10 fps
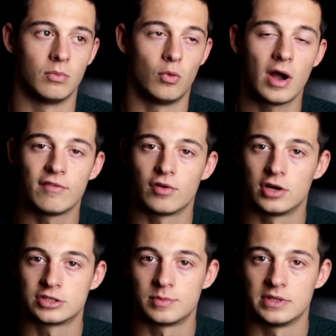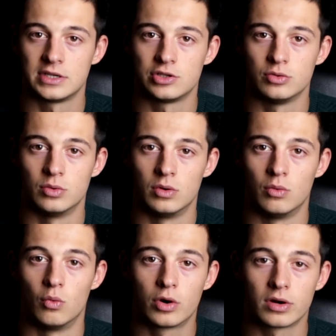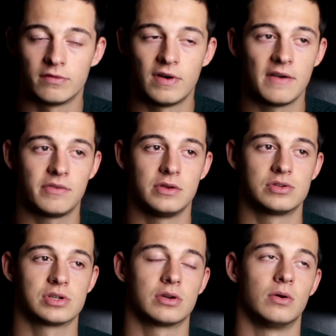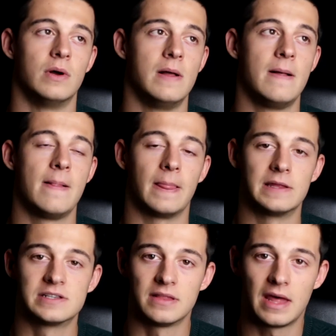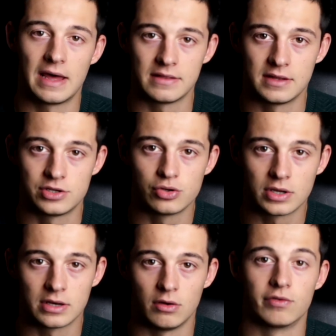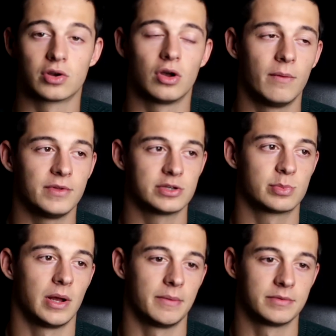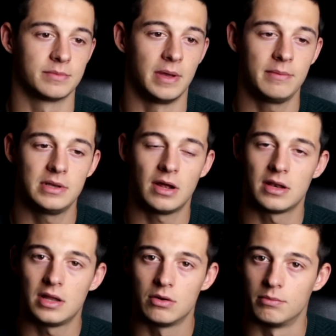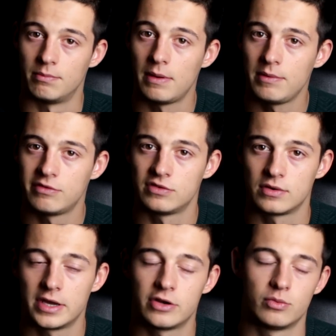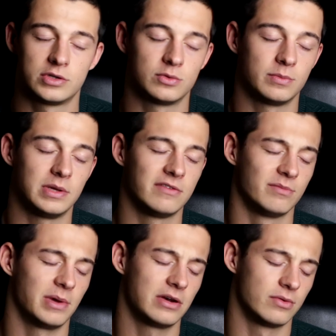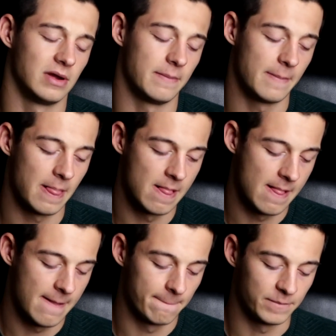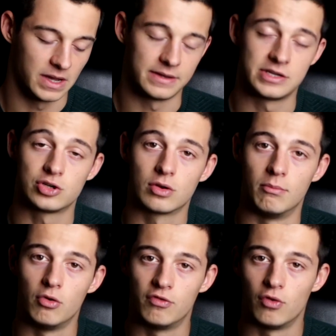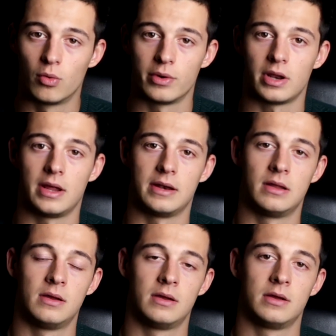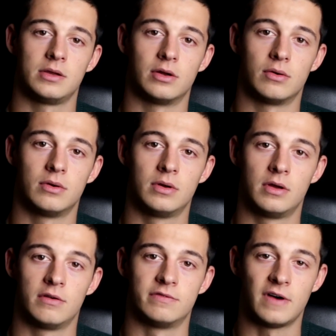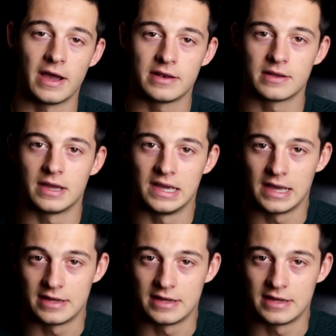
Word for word: wife or husband that you were five years ago, it's in that that you can overcome these problems, maybe not alone, but maybe even together, which would be even better, right? Uh, that you can move forward and, you know, find a